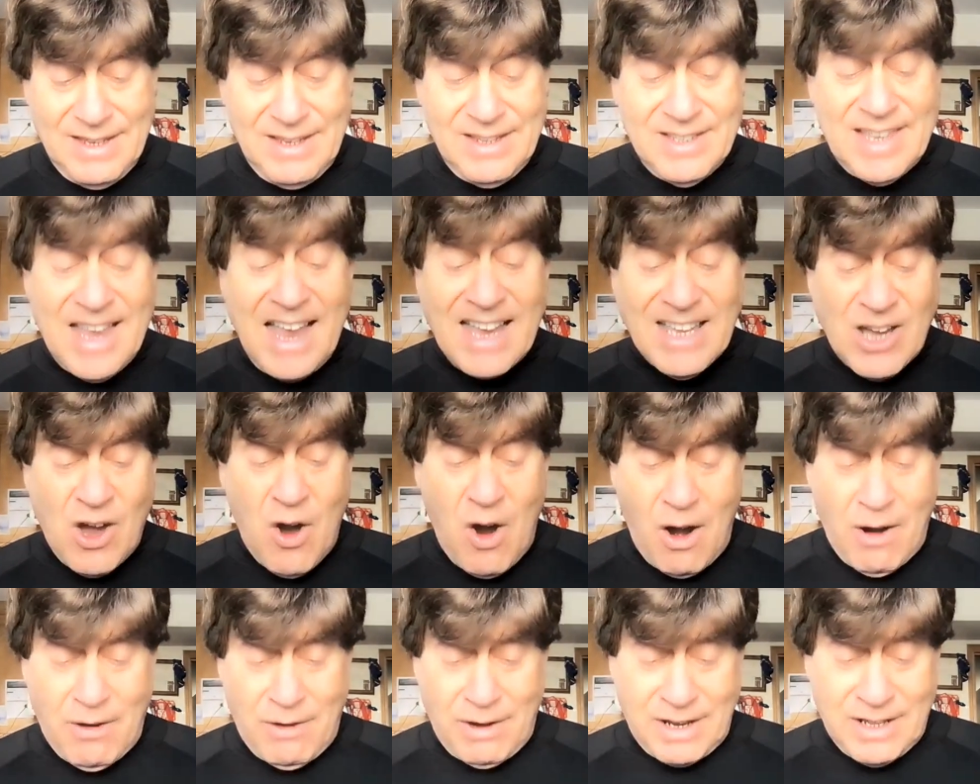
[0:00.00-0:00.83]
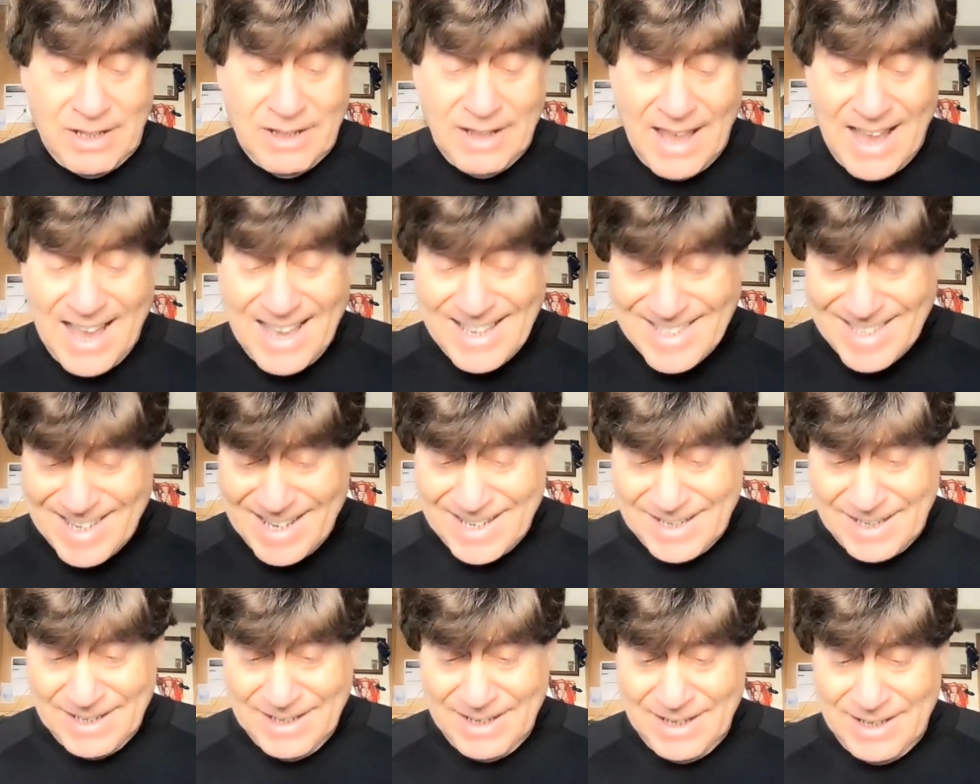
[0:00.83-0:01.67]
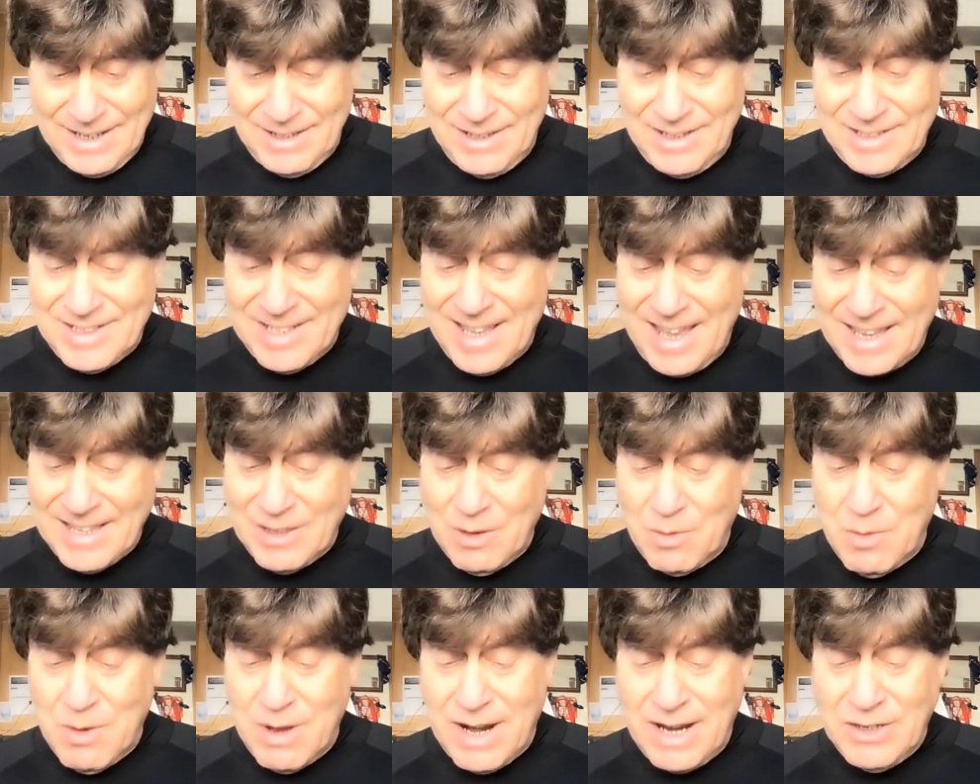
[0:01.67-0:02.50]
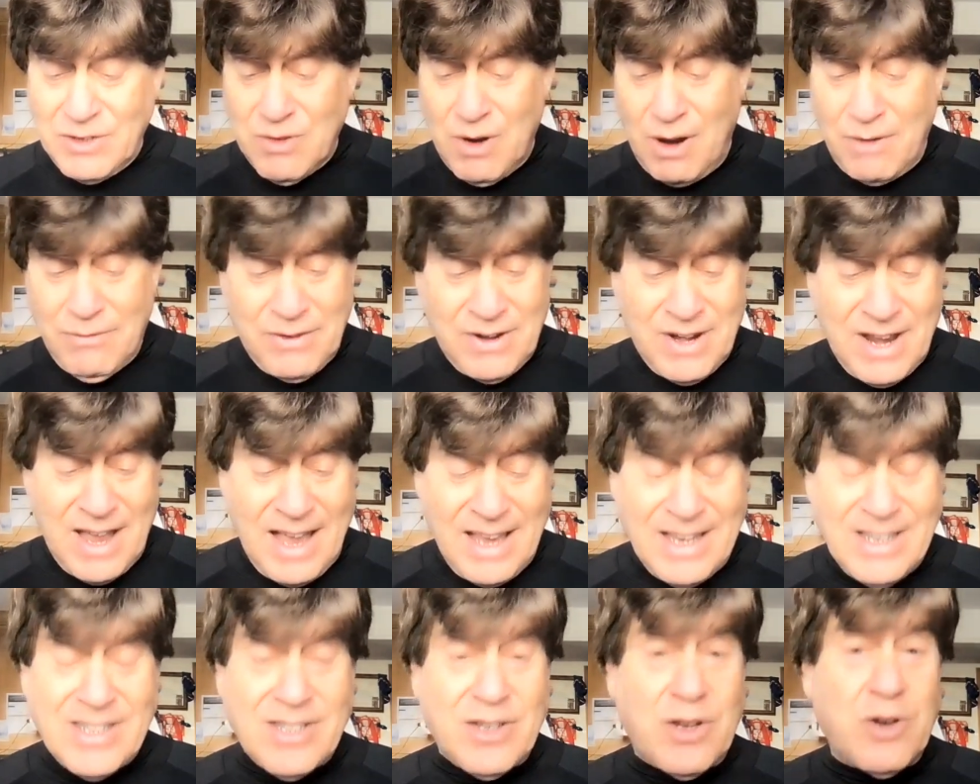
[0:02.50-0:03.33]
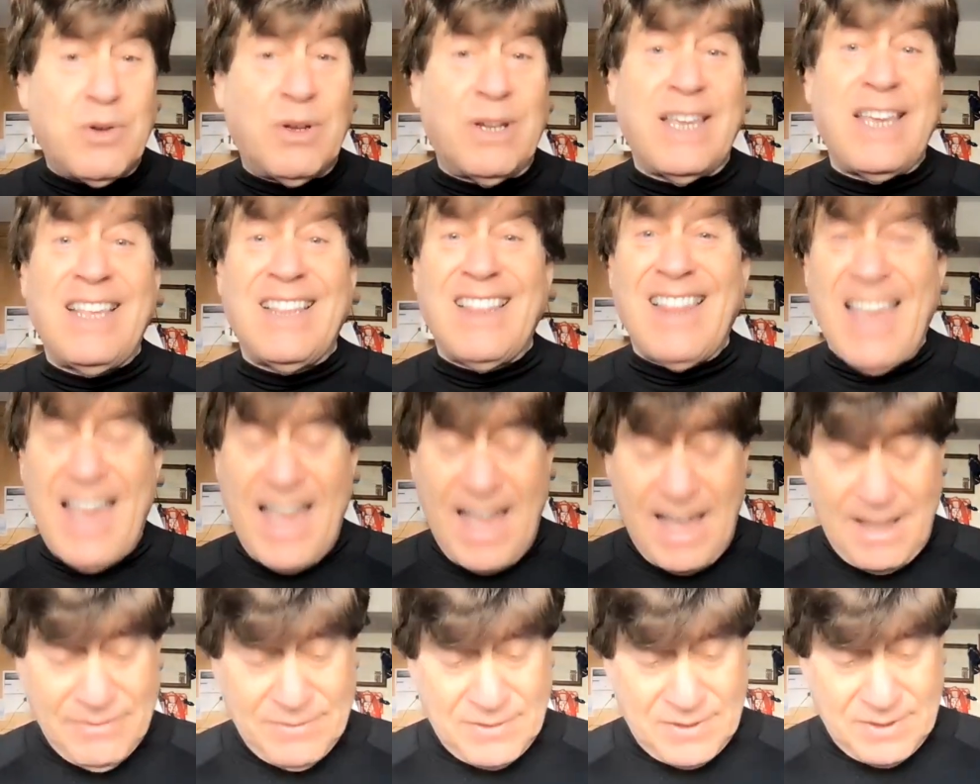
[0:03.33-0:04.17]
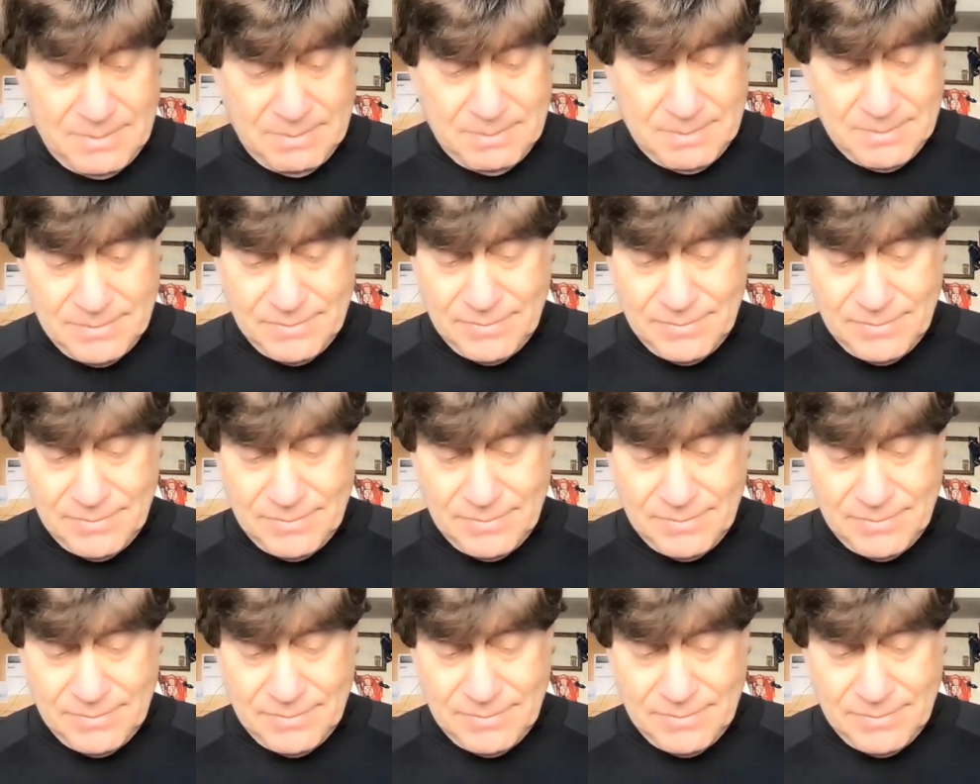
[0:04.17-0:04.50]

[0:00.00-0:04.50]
Is that car a classic? Looks like the one I drove in high school, he laughed.